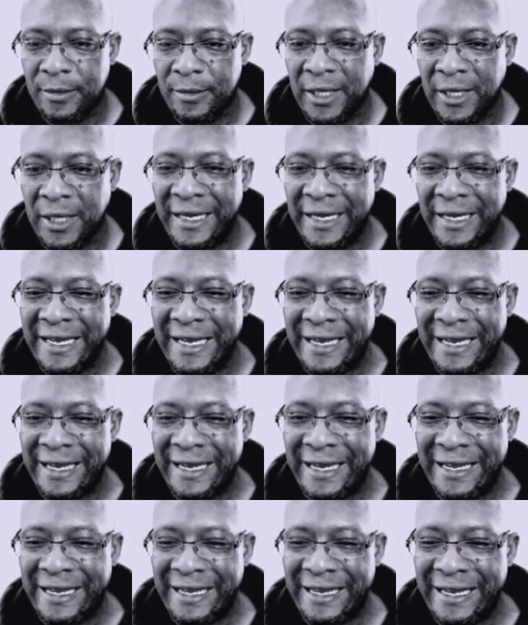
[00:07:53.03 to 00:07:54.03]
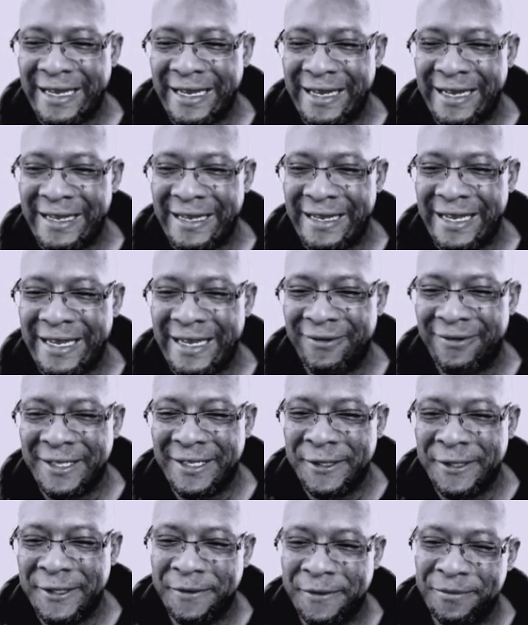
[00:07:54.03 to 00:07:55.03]
Hey, there we
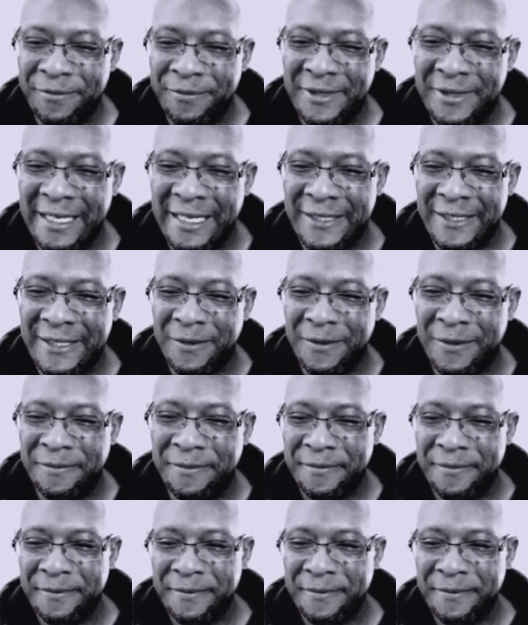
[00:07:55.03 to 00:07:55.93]
go. Nice one.